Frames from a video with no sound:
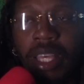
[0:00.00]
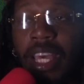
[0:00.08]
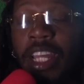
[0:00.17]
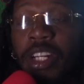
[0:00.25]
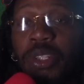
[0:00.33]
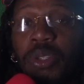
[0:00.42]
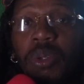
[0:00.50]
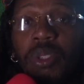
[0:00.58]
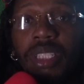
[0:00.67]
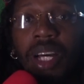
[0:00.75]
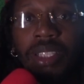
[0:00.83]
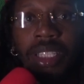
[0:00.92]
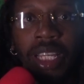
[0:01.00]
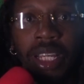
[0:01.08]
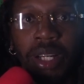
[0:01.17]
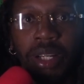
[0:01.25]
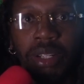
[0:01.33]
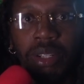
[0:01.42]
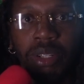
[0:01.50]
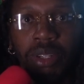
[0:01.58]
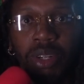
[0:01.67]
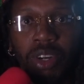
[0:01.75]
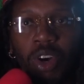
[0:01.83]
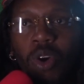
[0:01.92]
And dudes out there,
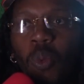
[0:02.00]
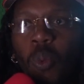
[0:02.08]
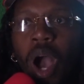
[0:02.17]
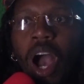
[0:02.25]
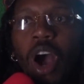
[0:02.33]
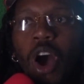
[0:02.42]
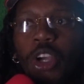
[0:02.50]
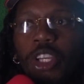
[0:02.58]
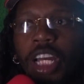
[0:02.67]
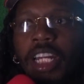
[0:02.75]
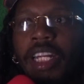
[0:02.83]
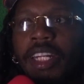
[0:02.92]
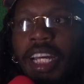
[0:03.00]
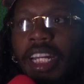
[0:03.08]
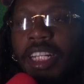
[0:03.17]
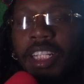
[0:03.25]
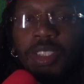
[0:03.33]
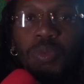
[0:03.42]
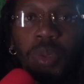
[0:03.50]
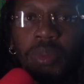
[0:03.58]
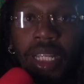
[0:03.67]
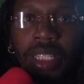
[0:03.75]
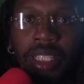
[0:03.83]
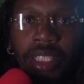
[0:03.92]
why are y'all nutting in these women
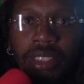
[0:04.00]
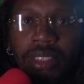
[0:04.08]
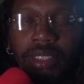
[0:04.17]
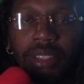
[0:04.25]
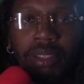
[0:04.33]
like this?